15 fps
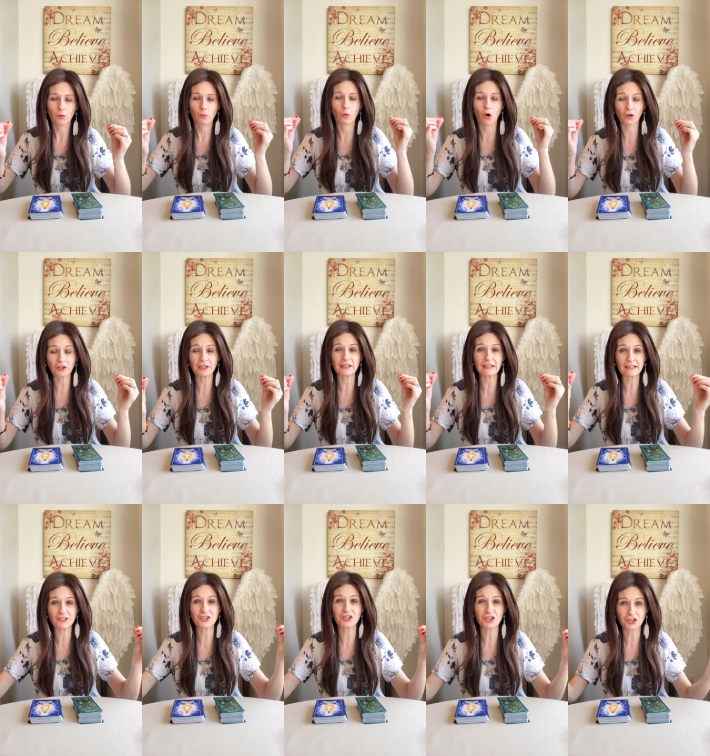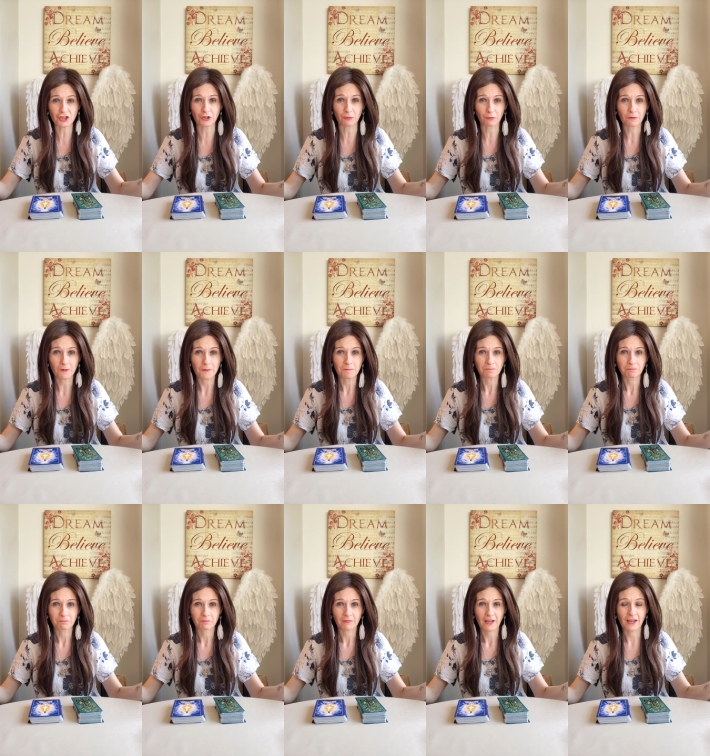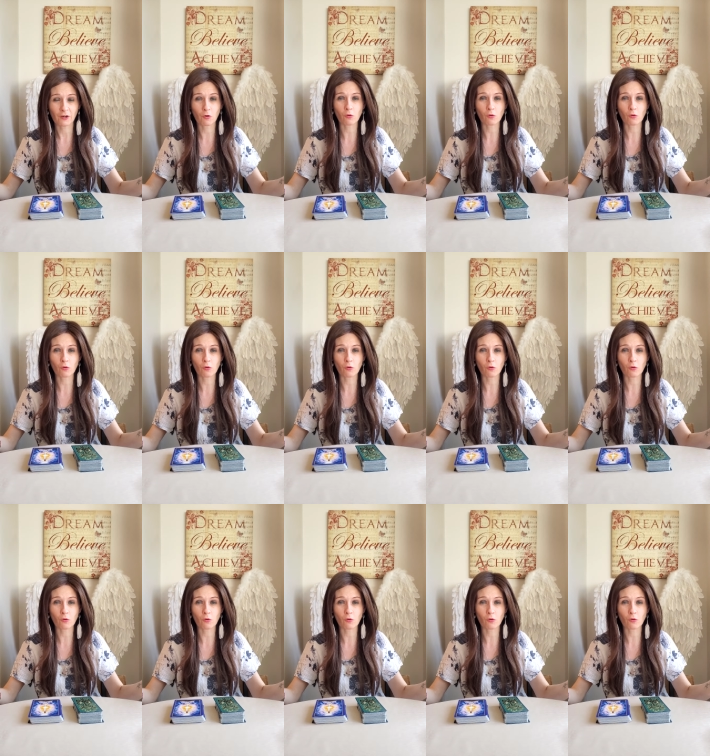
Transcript: what you need to do and